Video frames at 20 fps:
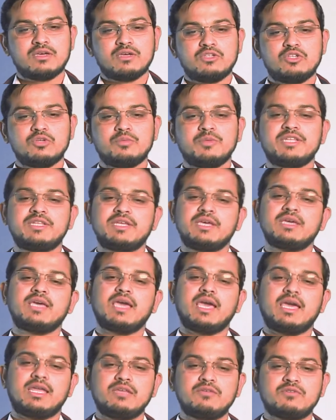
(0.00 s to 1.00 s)
You may take
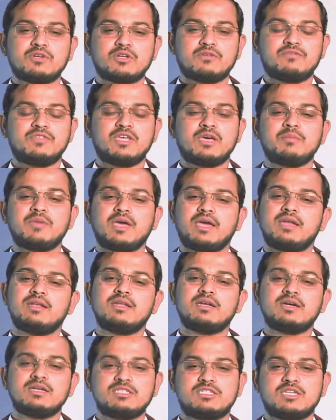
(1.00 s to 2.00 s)
any one of them and
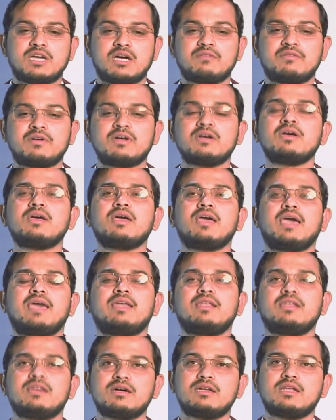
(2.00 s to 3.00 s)
learn Java
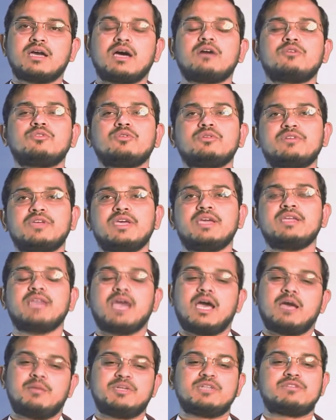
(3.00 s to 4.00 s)
and learn how to create
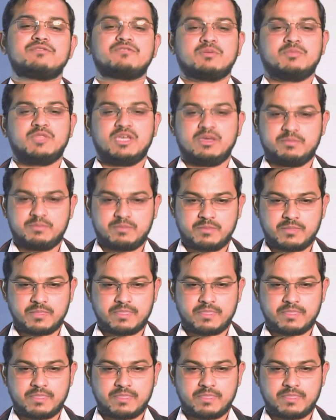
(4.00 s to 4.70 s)
applets from them.